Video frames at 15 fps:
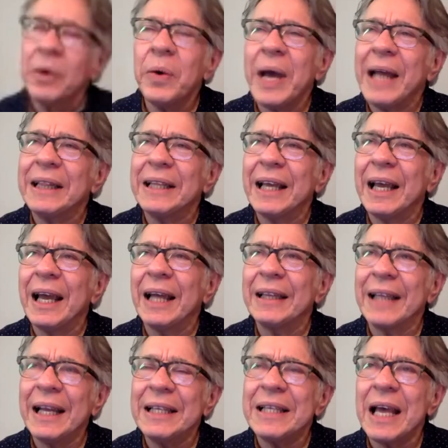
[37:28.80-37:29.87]
at, at
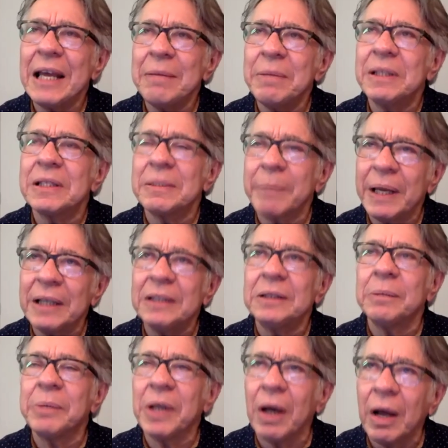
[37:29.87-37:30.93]
that time in space, to
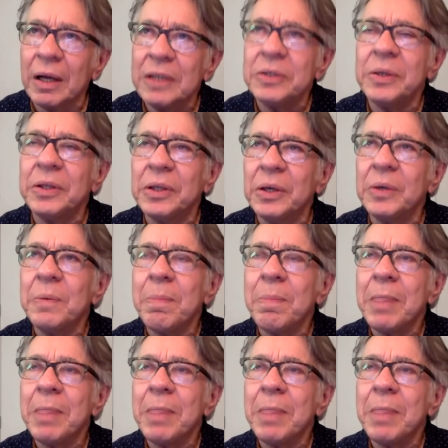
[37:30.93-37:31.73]
be honest with you,